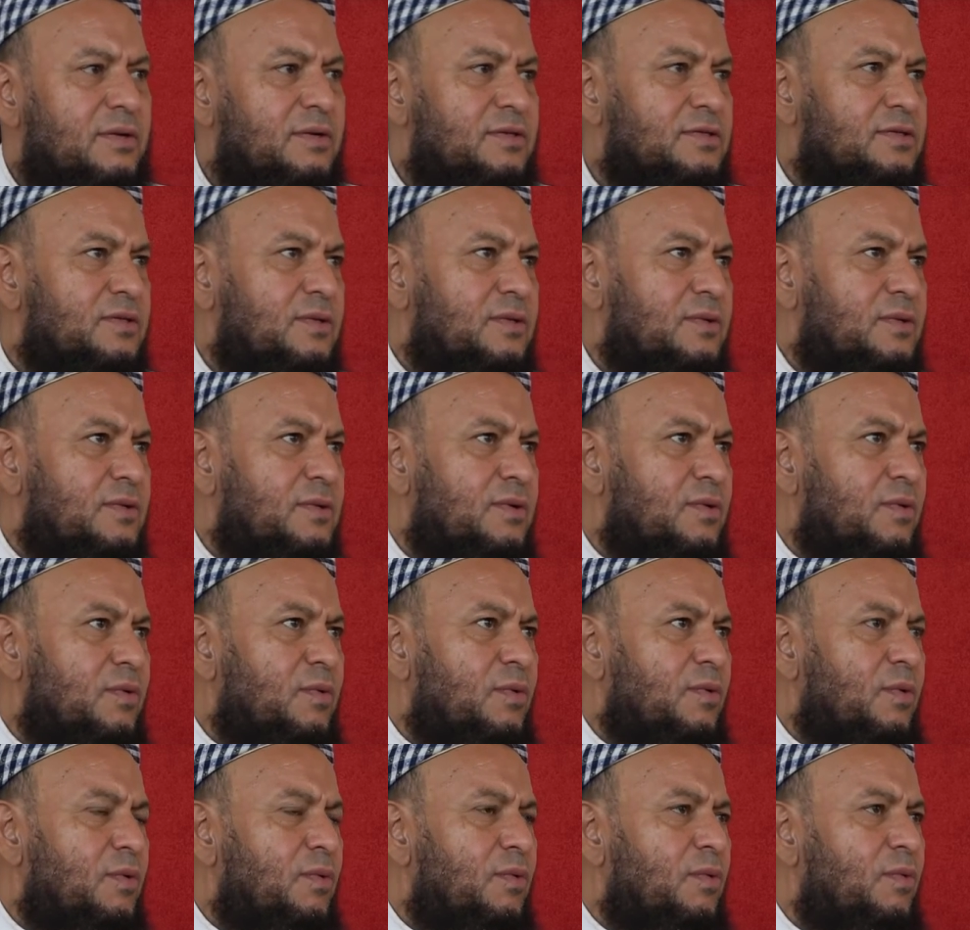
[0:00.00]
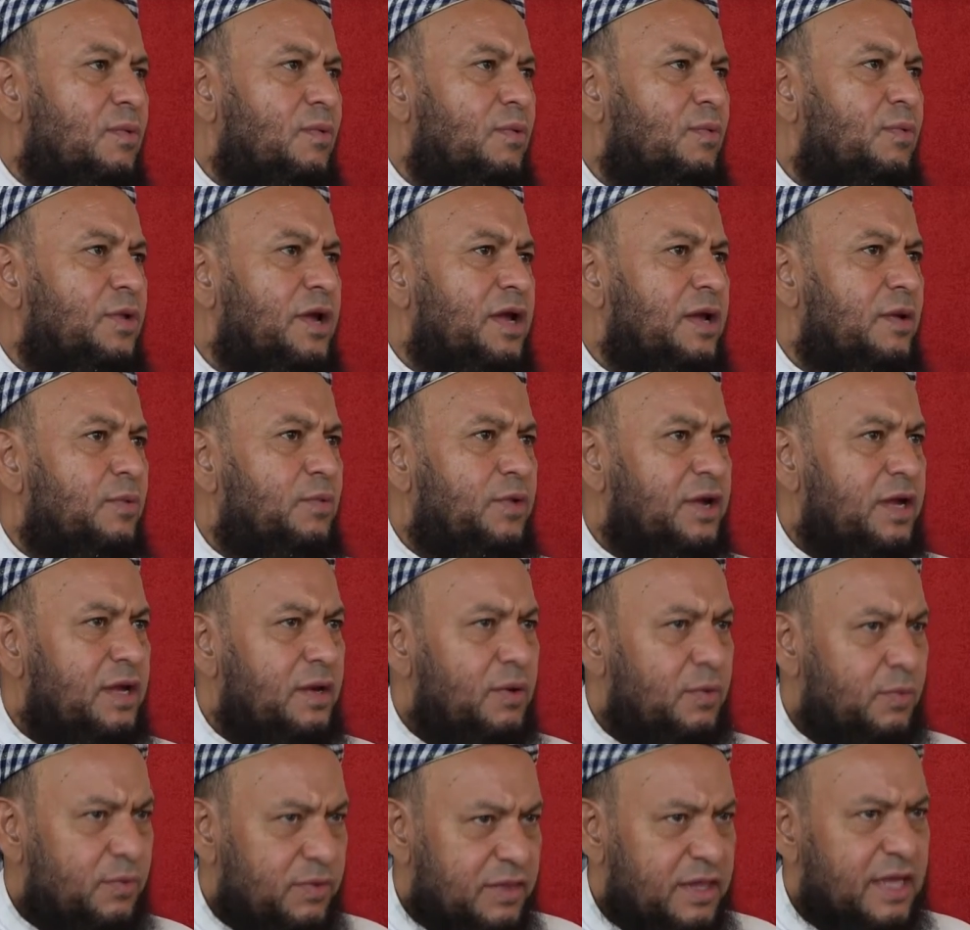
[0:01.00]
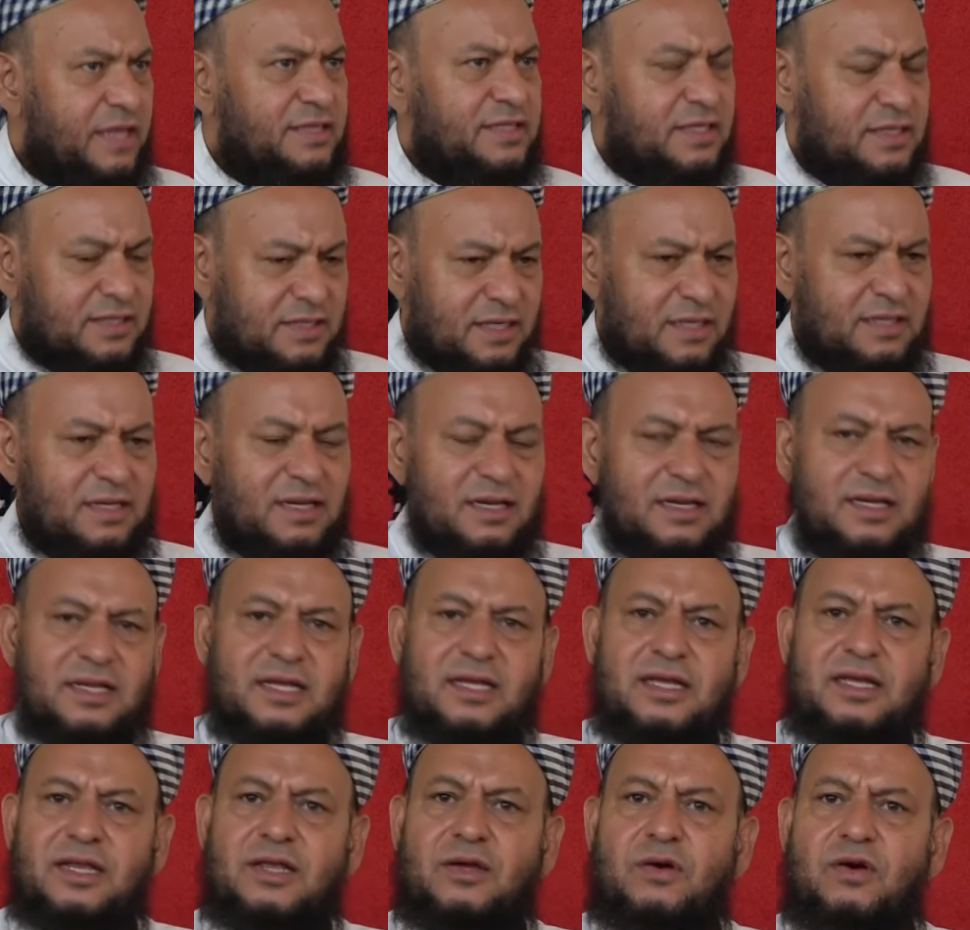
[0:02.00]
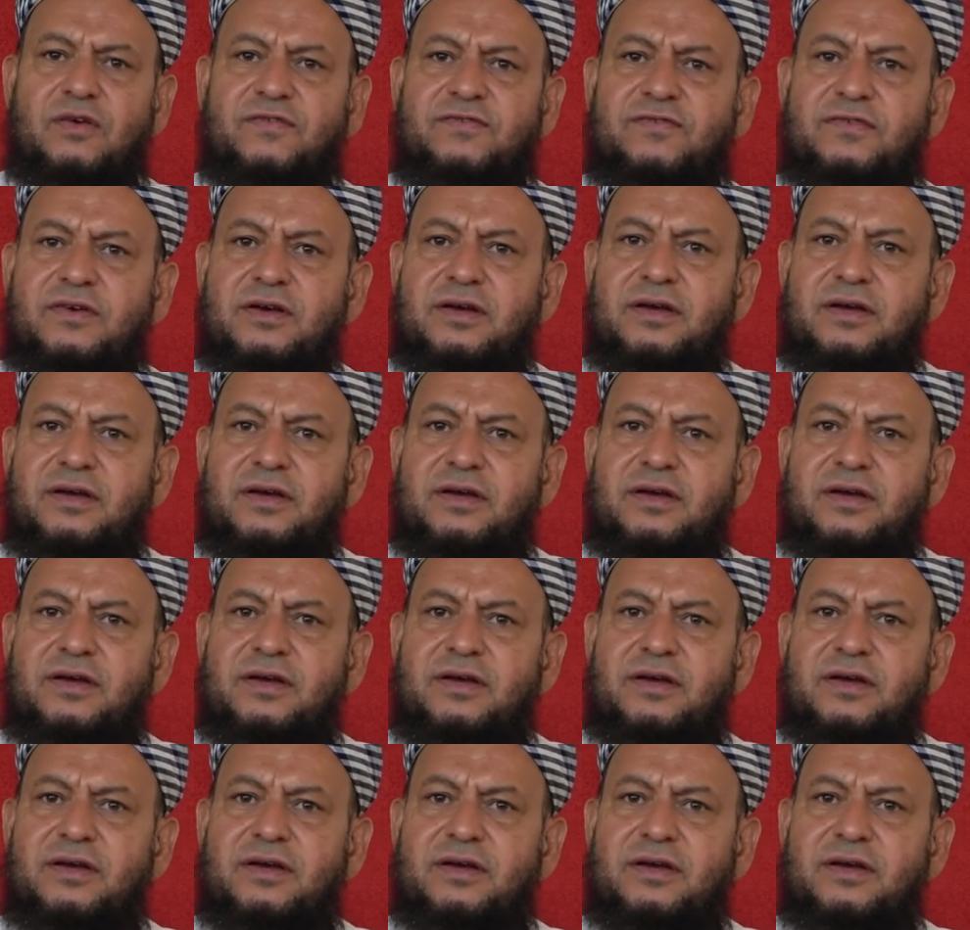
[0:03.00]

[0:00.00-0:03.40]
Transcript: So there's a certain degree of